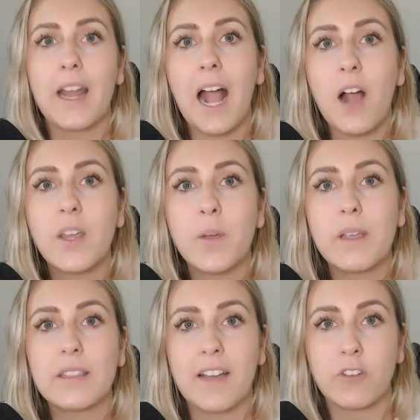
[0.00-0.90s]
And how can
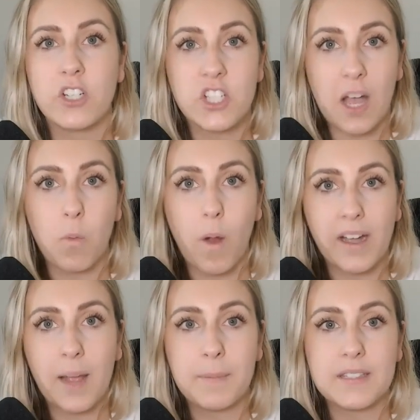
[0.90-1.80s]
we leverage that one
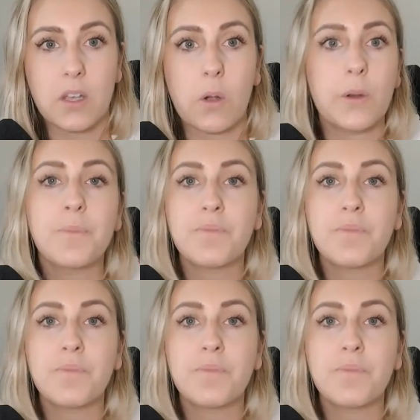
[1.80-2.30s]
episode